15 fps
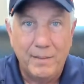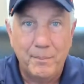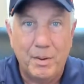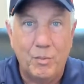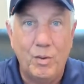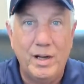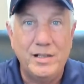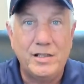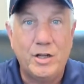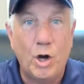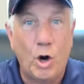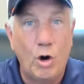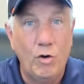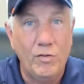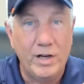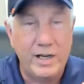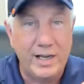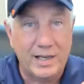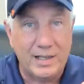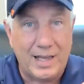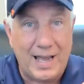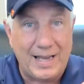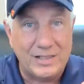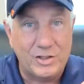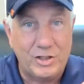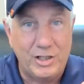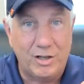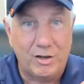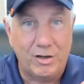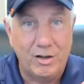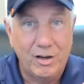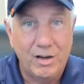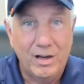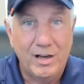But when COVID hit last year,